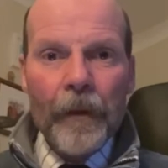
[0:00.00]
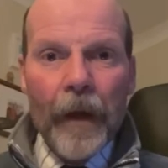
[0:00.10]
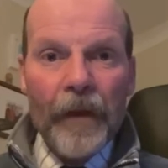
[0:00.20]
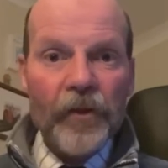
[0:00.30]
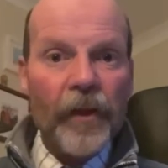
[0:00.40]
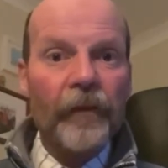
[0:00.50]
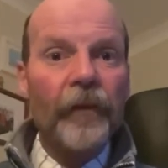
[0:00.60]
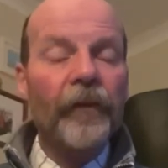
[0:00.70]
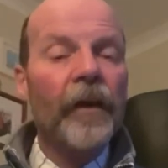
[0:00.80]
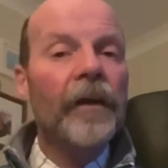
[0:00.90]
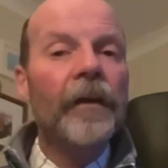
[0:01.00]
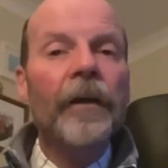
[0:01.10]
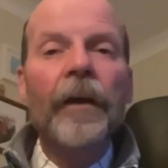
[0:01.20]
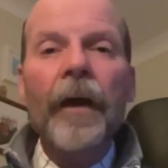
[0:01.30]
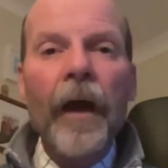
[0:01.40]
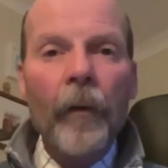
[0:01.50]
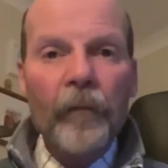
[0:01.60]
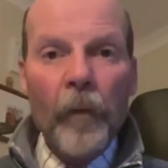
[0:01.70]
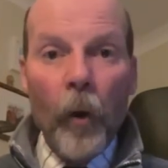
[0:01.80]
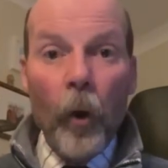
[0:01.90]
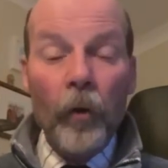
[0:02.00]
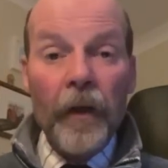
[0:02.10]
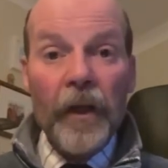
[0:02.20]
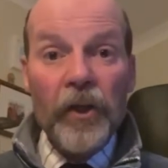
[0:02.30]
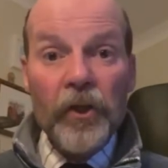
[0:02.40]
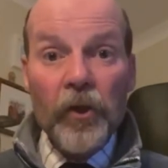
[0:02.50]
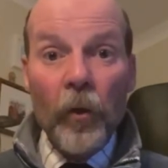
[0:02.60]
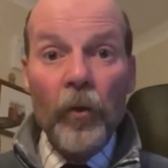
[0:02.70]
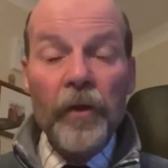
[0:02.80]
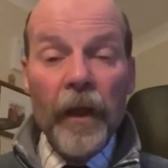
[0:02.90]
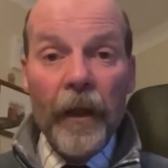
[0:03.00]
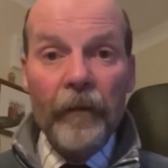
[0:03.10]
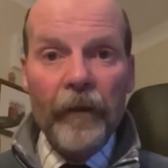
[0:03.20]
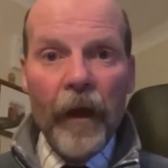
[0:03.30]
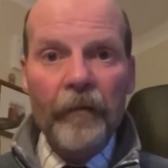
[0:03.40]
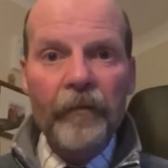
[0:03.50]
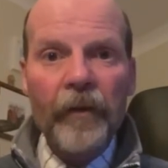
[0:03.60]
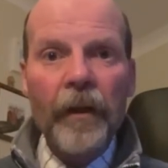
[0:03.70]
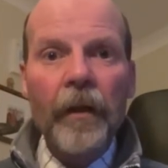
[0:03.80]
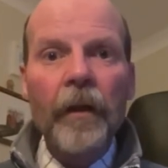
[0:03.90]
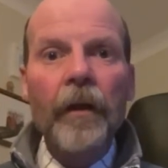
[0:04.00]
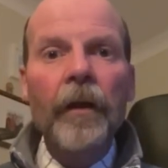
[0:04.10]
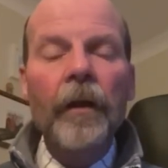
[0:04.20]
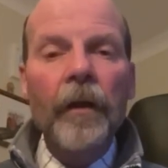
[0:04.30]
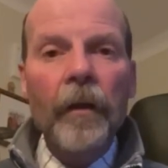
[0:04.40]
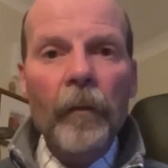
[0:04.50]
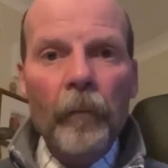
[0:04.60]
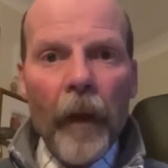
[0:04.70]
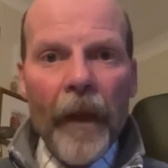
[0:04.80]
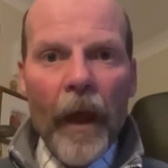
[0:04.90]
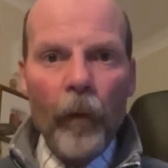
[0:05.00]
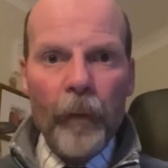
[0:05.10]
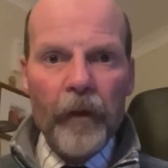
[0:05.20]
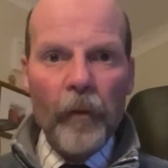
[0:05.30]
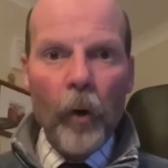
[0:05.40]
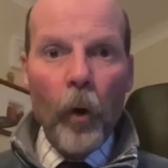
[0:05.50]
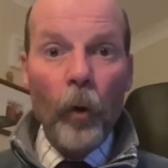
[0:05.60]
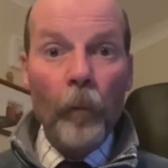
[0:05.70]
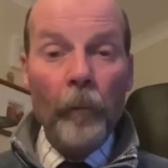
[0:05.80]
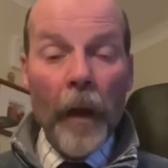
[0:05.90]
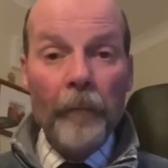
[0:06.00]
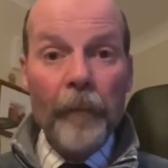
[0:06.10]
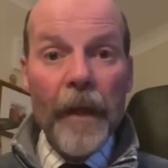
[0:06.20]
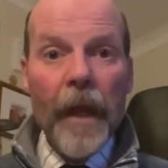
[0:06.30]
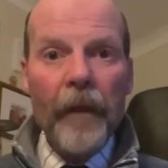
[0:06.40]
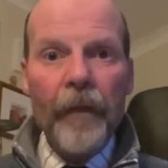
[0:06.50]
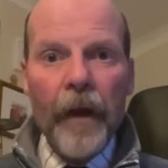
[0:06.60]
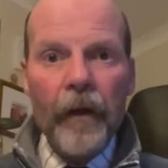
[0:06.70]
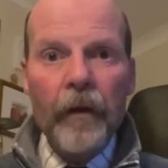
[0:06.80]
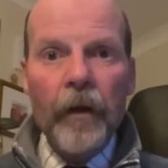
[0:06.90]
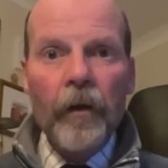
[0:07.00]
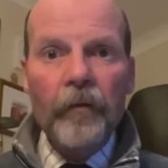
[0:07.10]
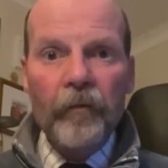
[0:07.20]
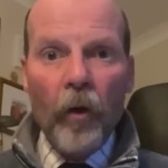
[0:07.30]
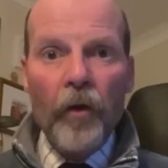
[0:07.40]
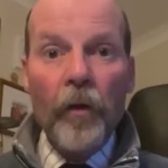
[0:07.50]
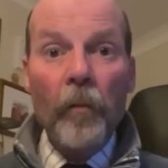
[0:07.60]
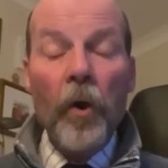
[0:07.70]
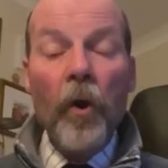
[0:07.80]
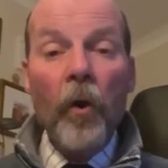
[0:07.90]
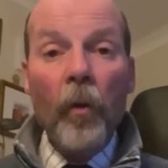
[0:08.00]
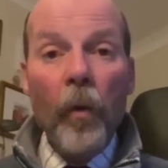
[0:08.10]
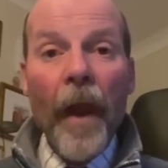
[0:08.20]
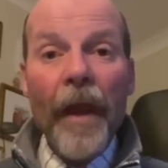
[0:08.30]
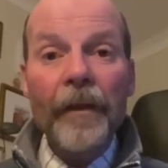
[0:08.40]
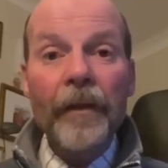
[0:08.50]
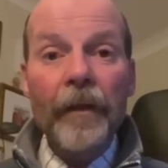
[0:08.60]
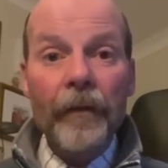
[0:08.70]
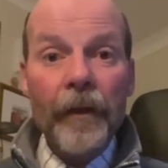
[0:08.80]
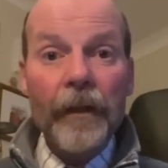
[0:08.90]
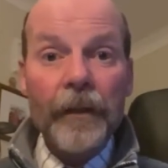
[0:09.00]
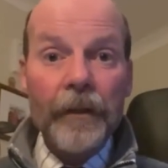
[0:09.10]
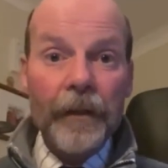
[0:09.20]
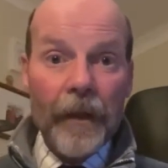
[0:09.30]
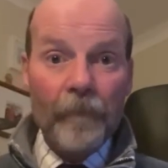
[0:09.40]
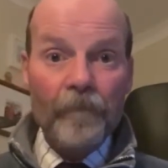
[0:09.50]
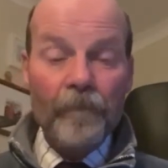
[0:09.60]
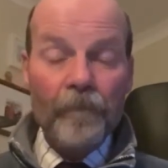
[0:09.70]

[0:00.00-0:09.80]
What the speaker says: And Jesus helped them all. He showed his love by helping them all, by being there for them when they needed him.